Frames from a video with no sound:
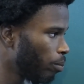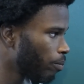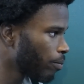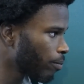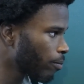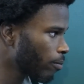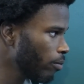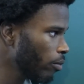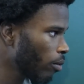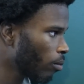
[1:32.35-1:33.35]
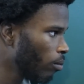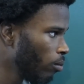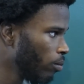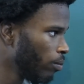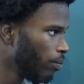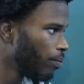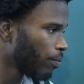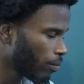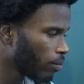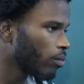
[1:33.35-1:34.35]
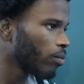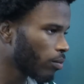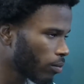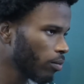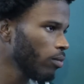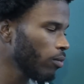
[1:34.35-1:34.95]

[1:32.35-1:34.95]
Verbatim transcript: And there have been a lot of legacy players over the years.